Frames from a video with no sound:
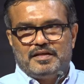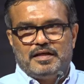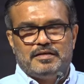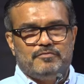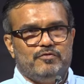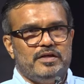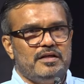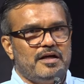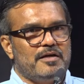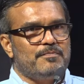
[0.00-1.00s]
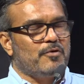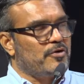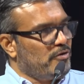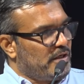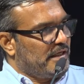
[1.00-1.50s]
And we are
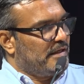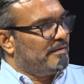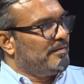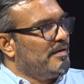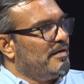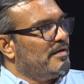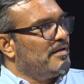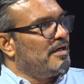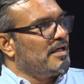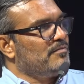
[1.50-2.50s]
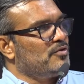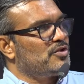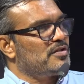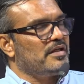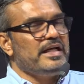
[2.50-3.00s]
procuring
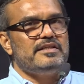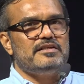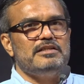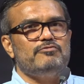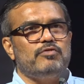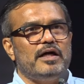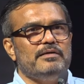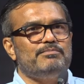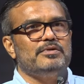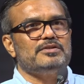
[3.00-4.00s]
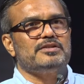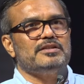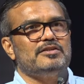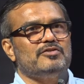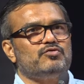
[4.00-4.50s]
almost
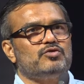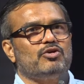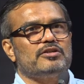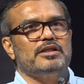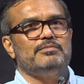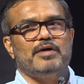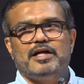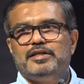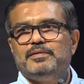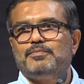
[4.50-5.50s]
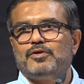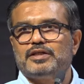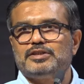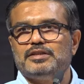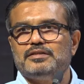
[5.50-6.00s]
85% of total paddy
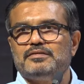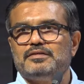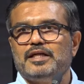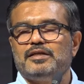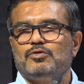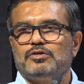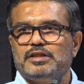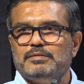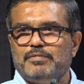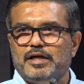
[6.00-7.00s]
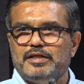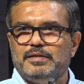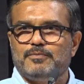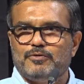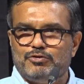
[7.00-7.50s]
production, total paddy
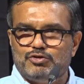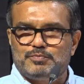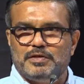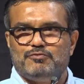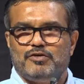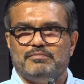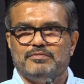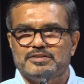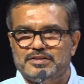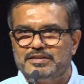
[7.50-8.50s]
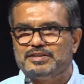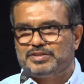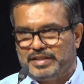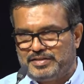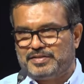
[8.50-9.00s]
produced by farmers in the
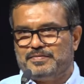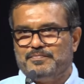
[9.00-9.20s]
state.